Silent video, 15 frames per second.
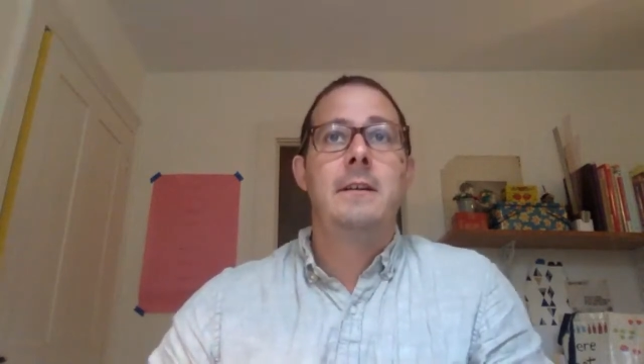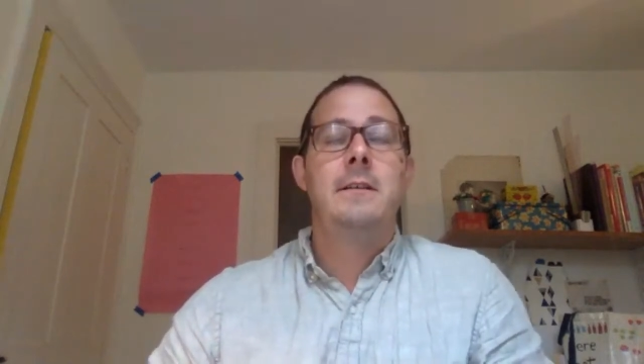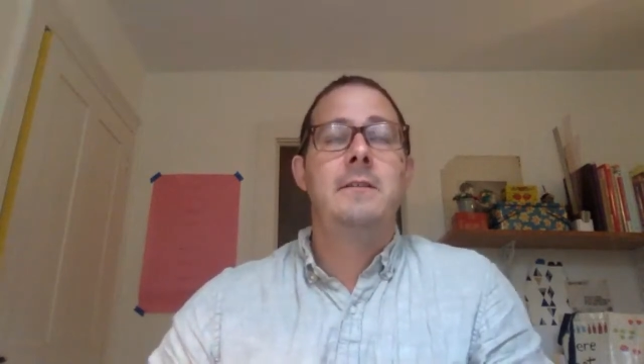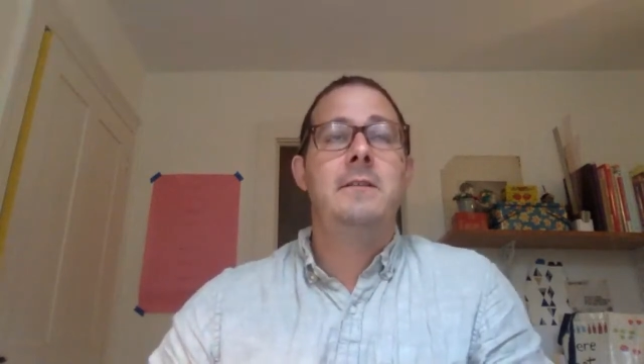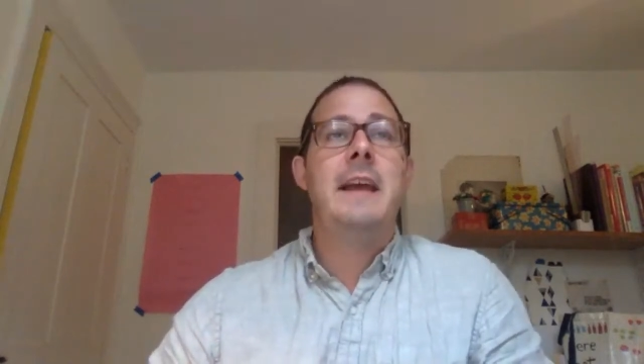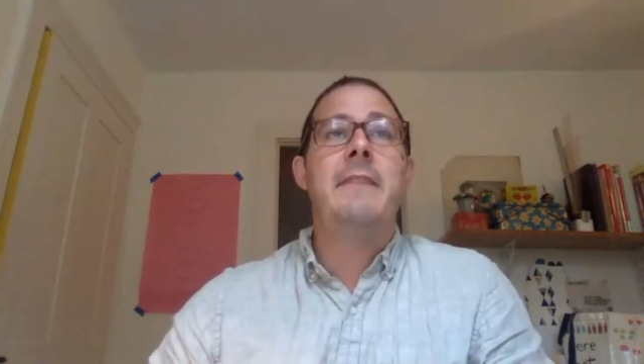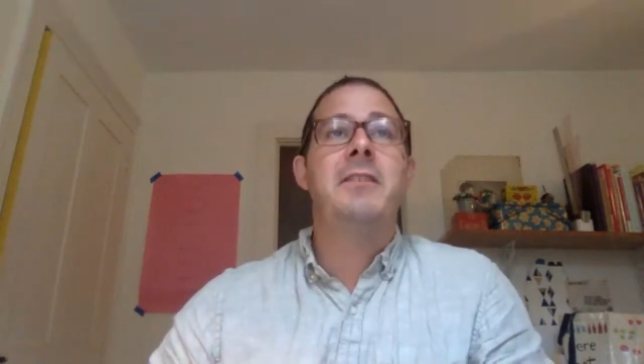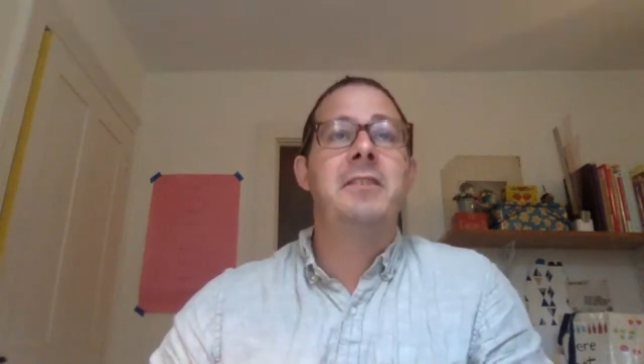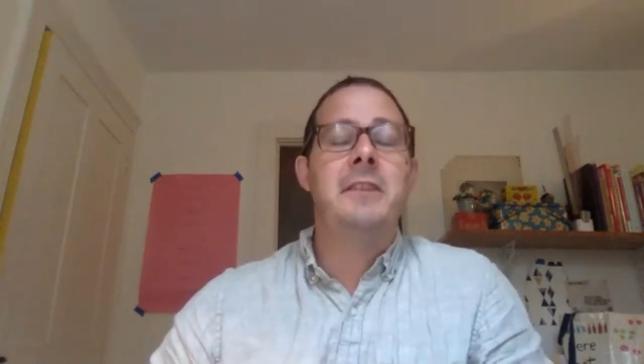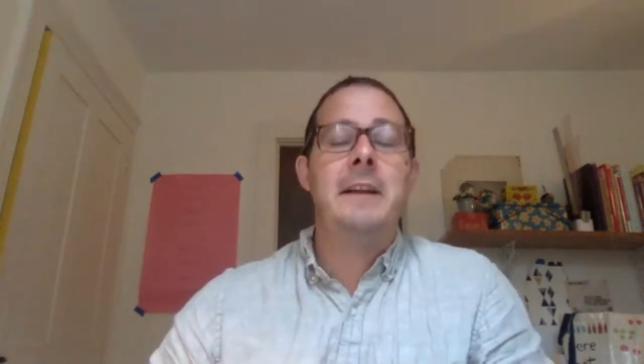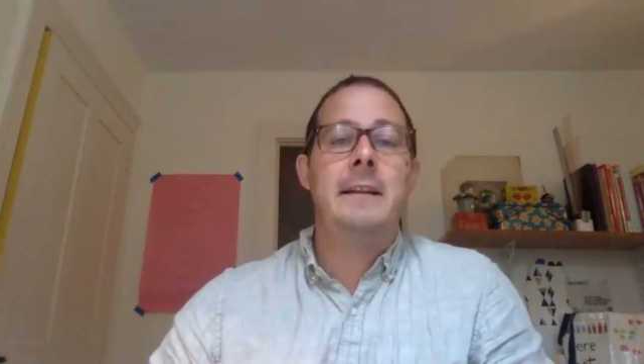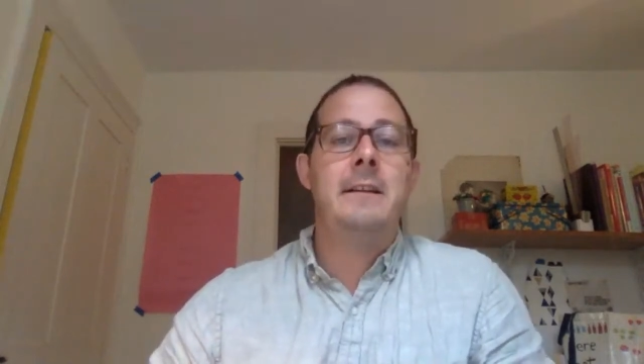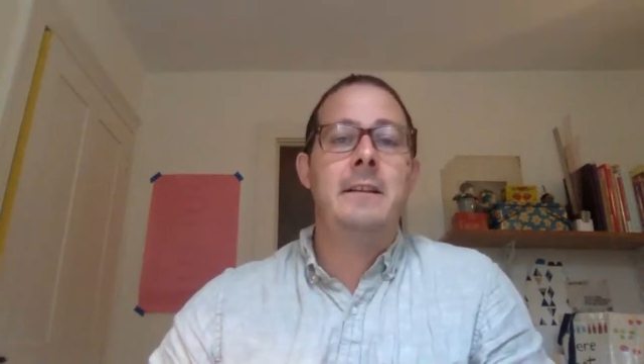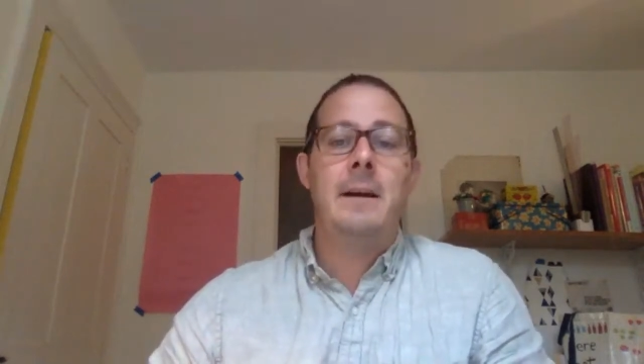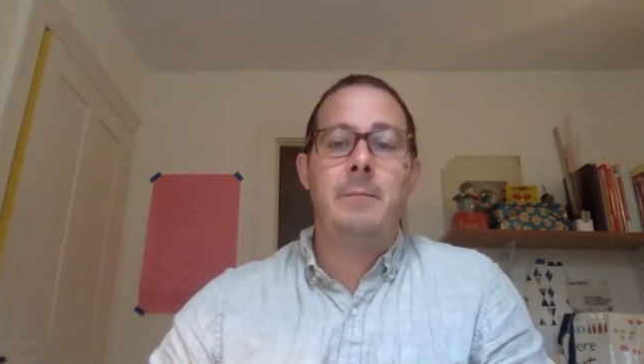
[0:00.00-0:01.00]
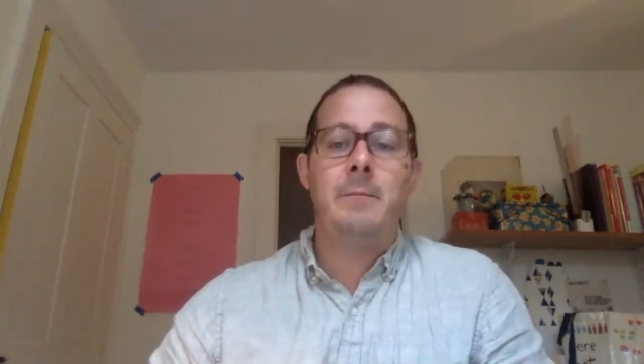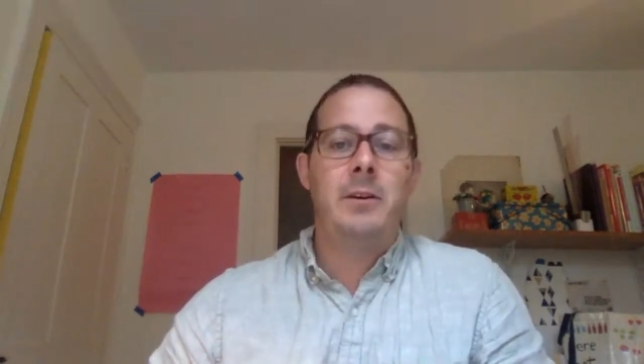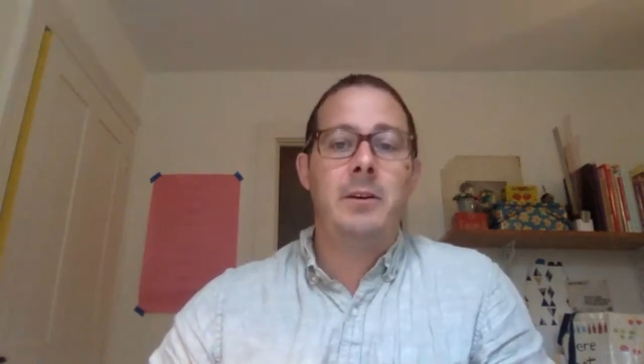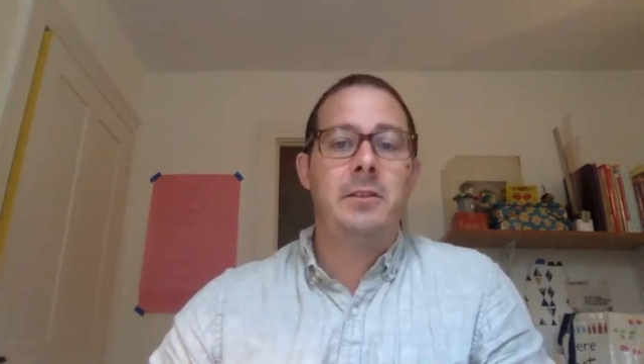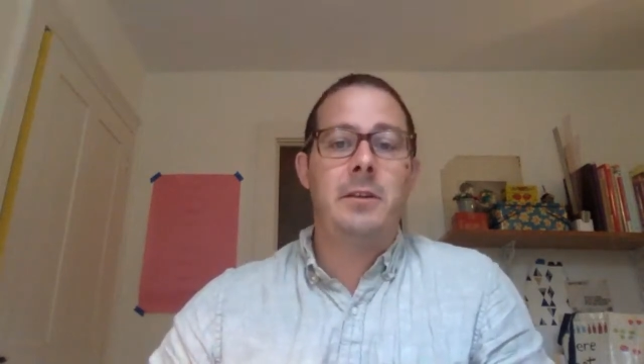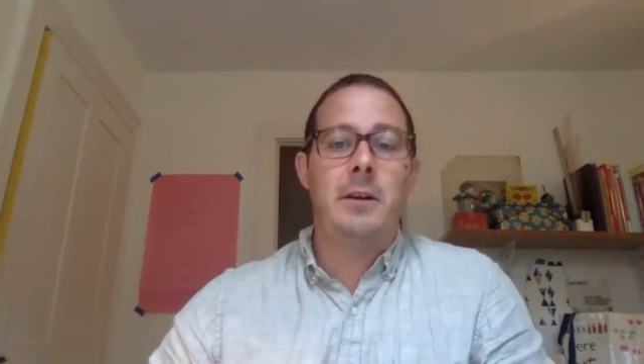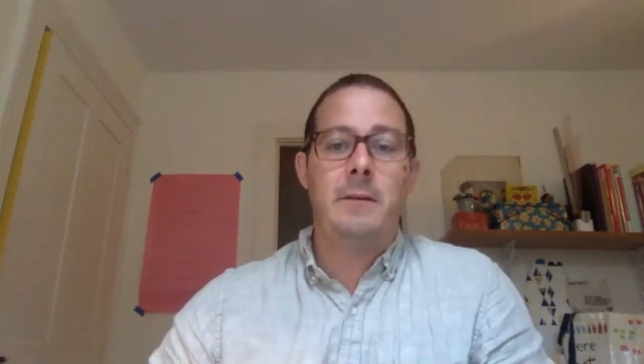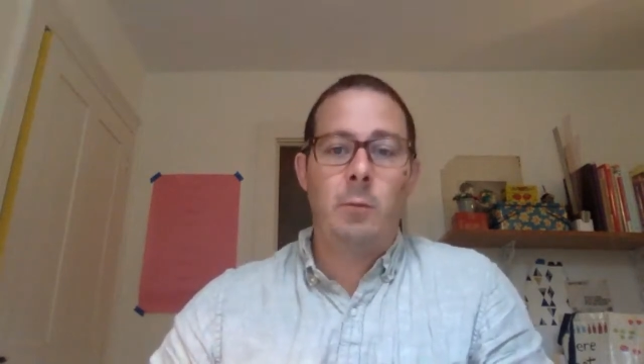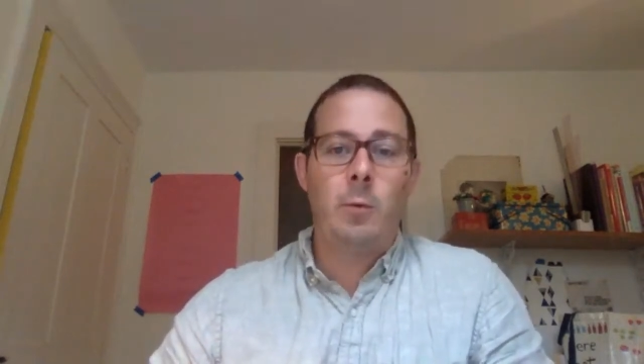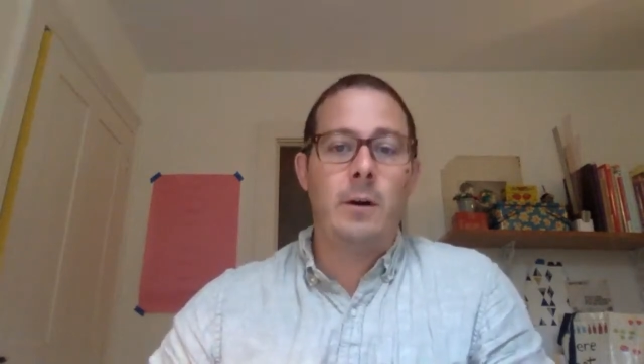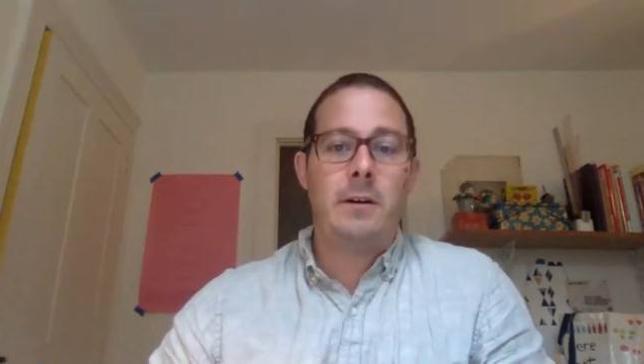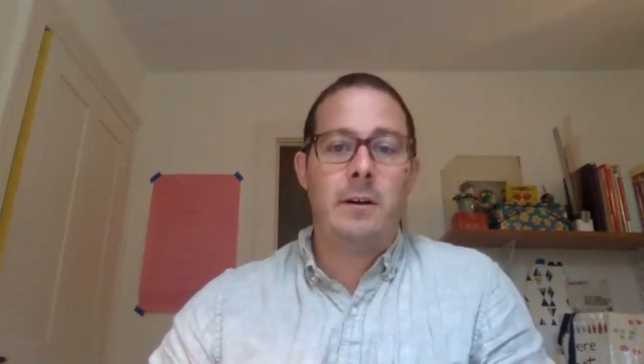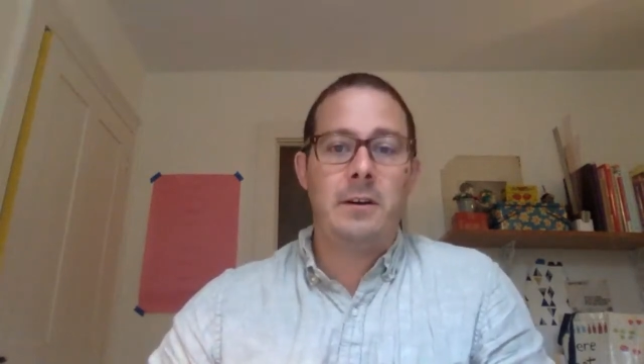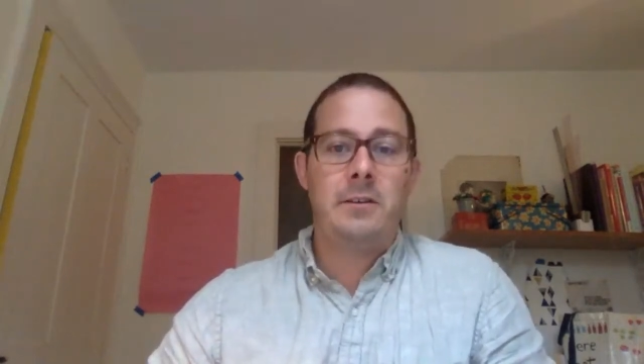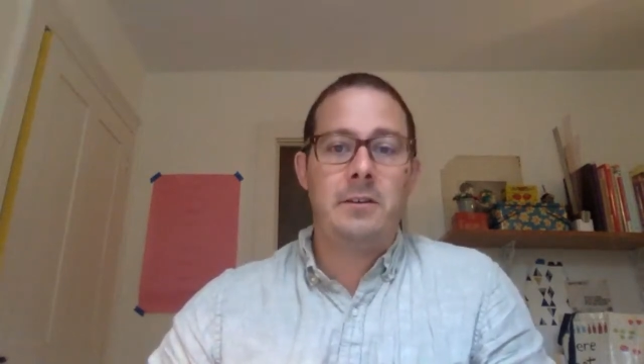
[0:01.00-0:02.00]
devastating numbers of
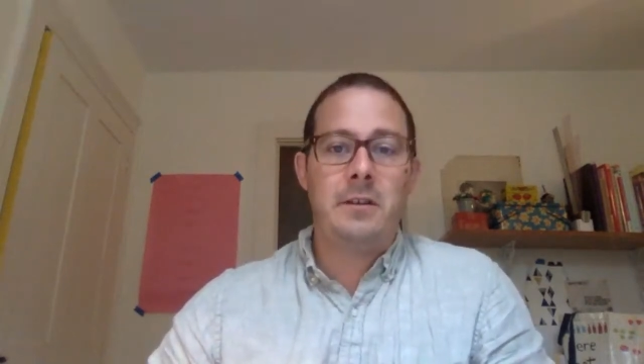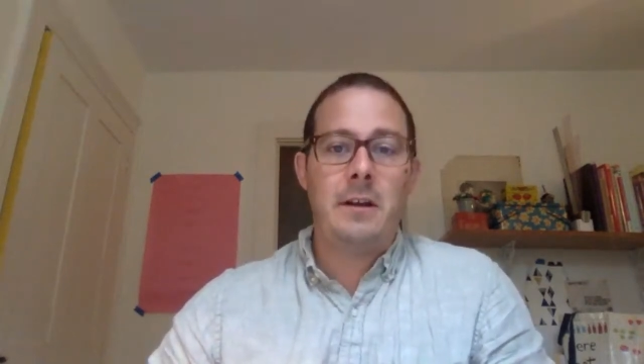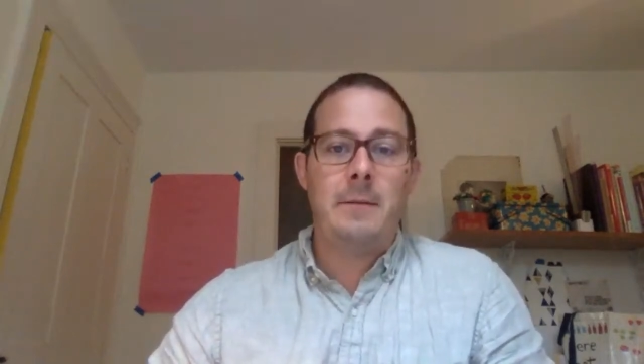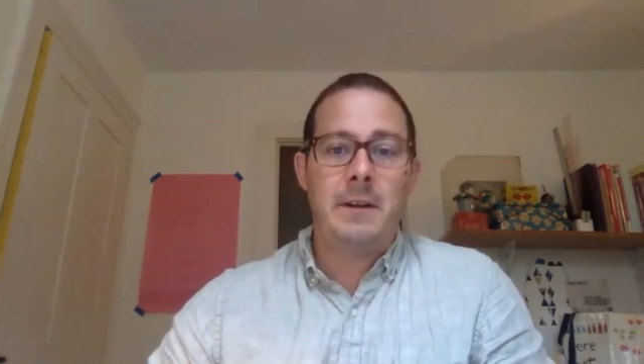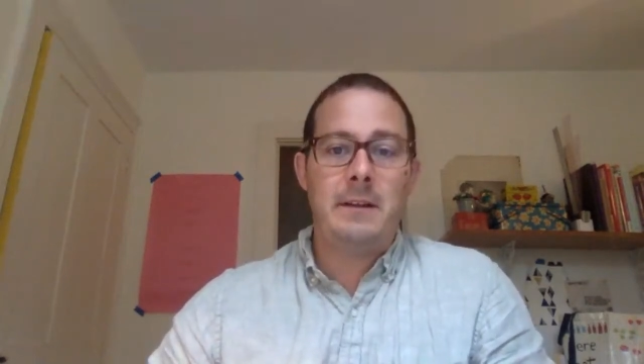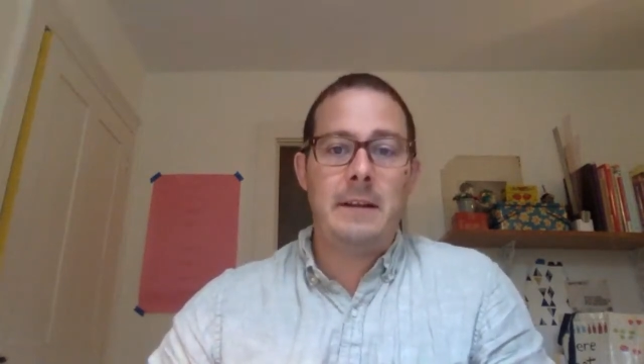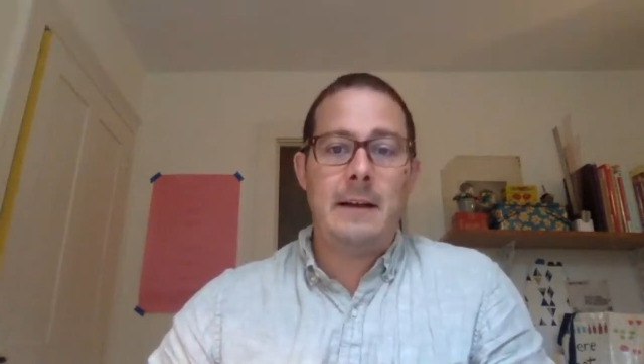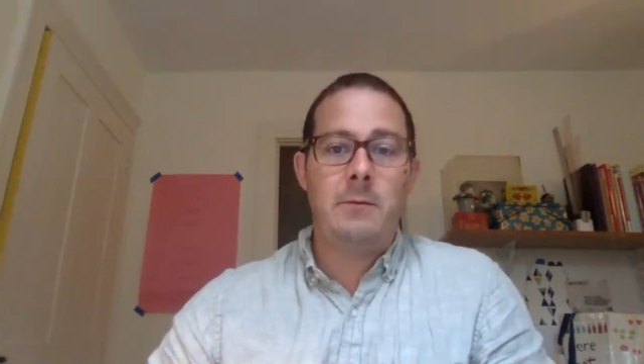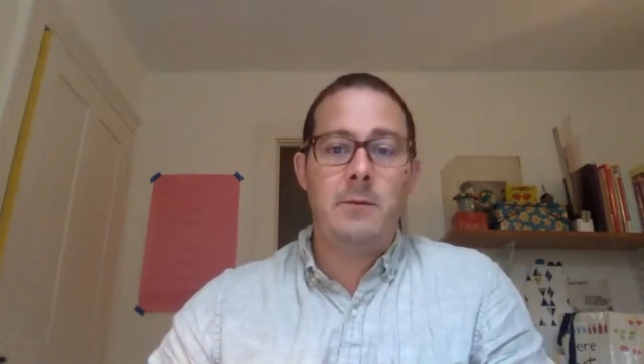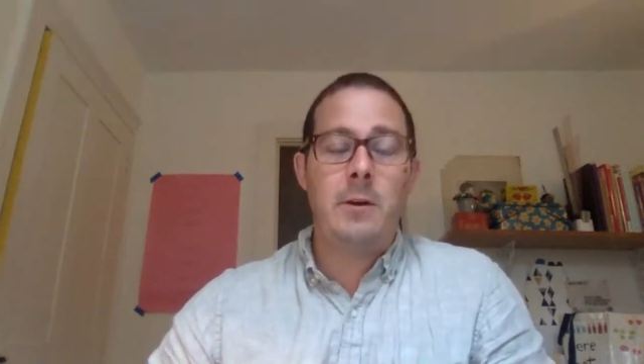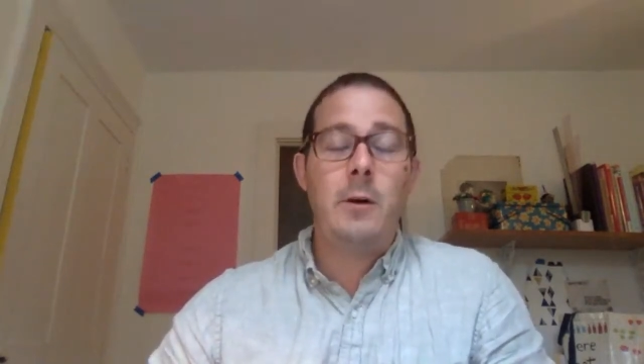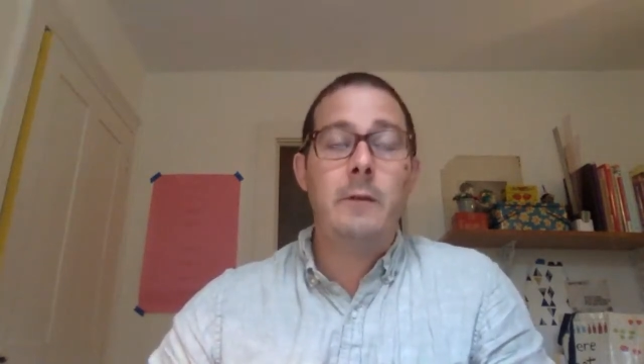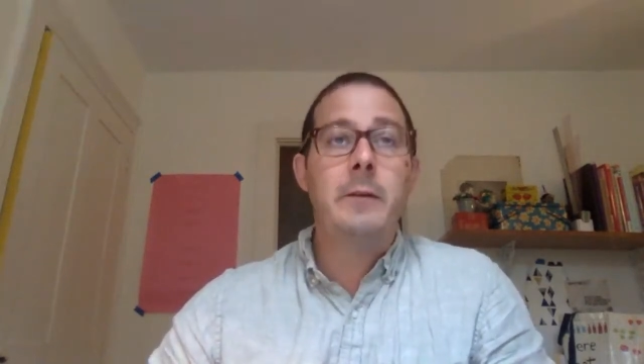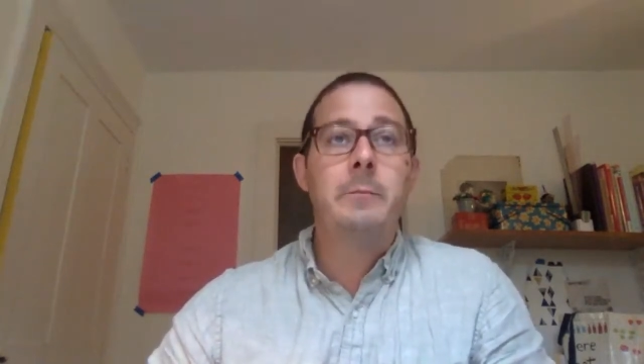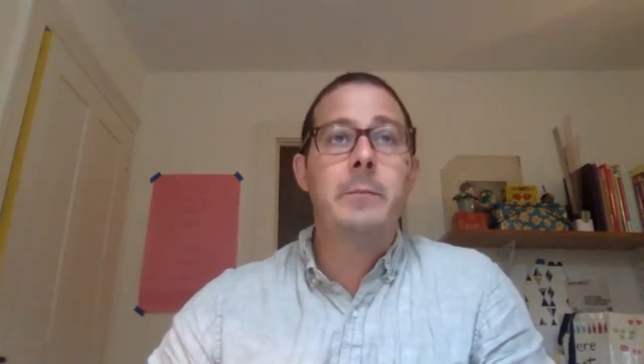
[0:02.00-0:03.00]
workers coming down with COVID,